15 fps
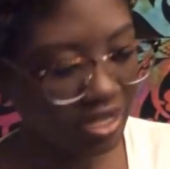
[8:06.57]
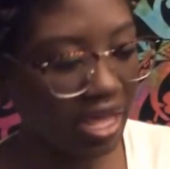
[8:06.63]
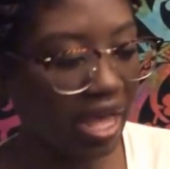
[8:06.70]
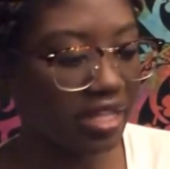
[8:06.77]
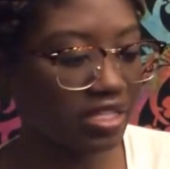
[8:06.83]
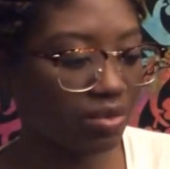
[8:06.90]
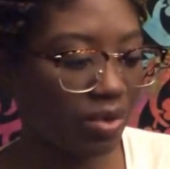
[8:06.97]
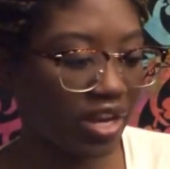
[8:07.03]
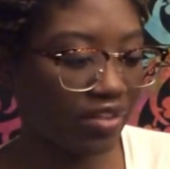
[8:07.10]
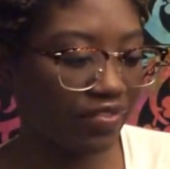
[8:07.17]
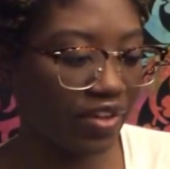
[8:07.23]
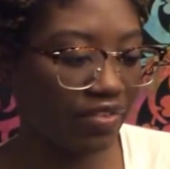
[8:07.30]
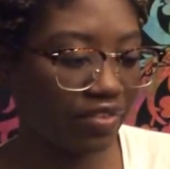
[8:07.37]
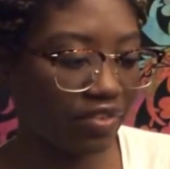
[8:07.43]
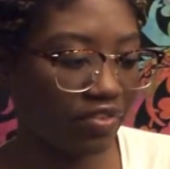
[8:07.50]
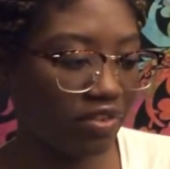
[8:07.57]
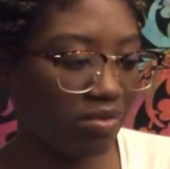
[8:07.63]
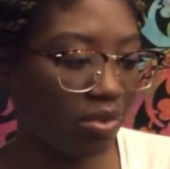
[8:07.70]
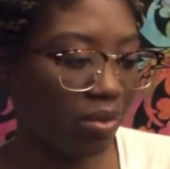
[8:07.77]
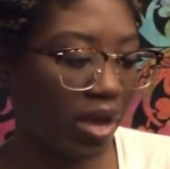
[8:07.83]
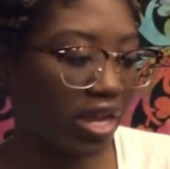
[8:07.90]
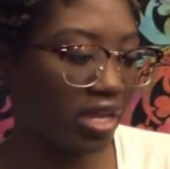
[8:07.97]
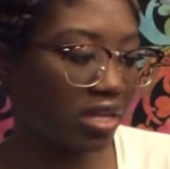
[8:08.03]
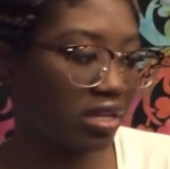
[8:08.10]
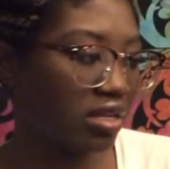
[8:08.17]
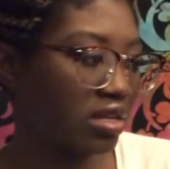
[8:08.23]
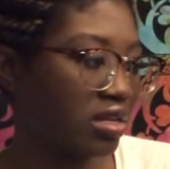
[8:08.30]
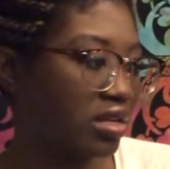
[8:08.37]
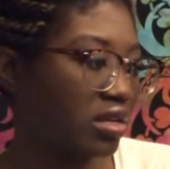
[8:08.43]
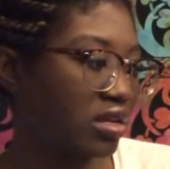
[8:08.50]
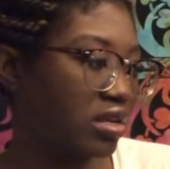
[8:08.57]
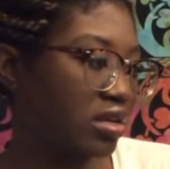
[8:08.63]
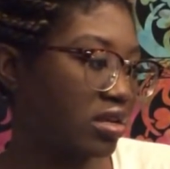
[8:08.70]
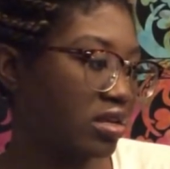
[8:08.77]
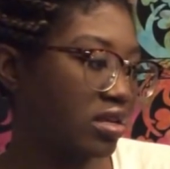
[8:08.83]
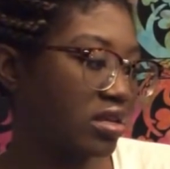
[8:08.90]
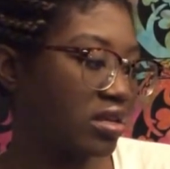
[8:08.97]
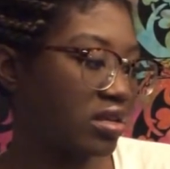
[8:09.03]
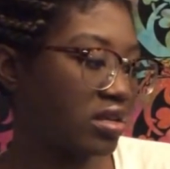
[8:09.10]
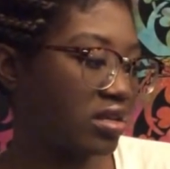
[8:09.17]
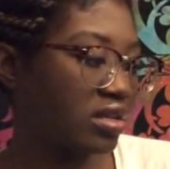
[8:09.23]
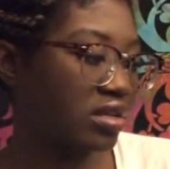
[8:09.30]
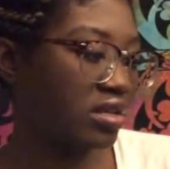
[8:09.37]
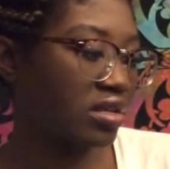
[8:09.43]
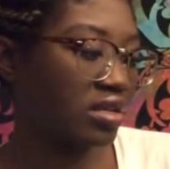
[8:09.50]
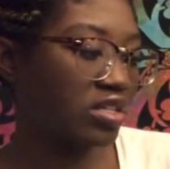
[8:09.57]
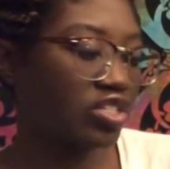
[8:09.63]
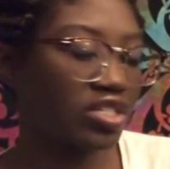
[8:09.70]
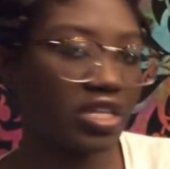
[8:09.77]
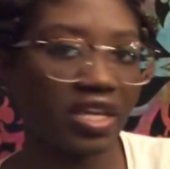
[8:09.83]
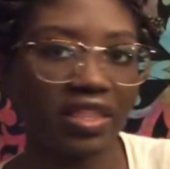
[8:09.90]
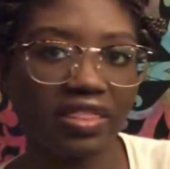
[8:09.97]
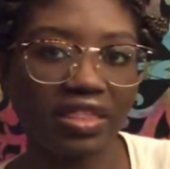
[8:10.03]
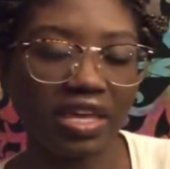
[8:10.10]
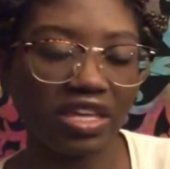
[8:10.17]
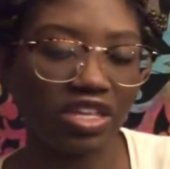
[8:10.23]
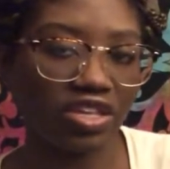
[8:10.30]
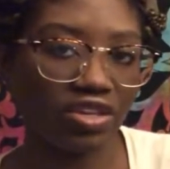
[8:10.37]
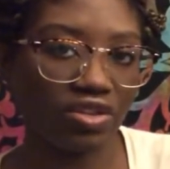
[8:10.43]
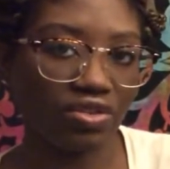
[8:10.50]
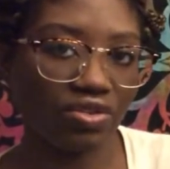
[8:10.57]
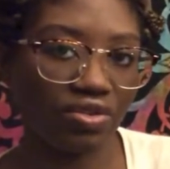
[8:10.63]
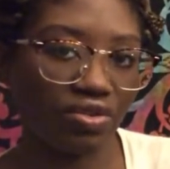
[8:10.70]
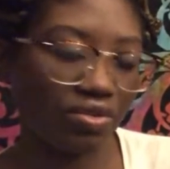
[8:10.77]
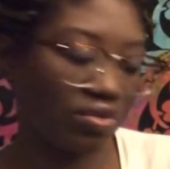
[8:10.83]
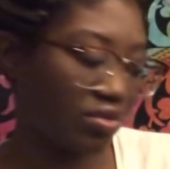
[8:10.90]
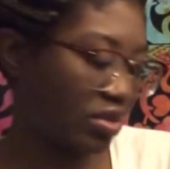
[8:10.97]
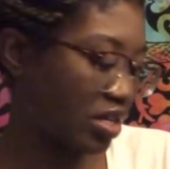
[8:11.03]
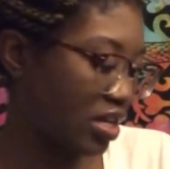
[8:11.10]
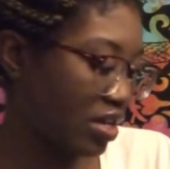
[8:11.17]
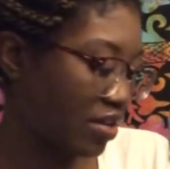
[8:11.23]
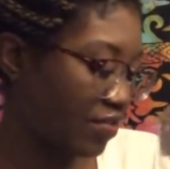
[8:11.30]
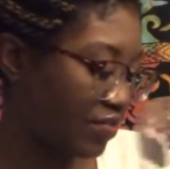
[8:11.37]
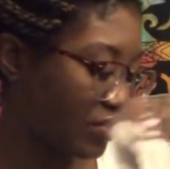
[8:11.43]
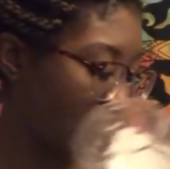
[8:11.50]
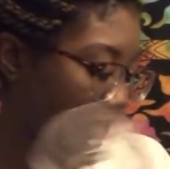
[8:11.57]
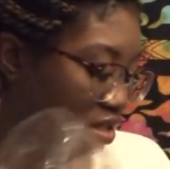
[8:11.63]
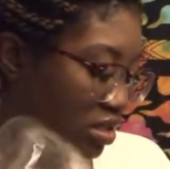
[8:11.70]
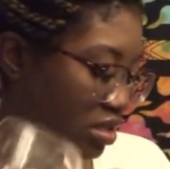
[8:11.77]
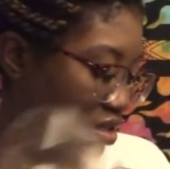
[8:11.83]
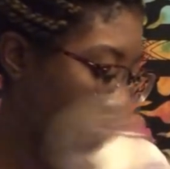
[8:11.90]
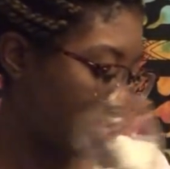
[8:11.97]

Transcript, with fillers: Yeah, it's a wedding favor from the wedding. Just like thank you gift.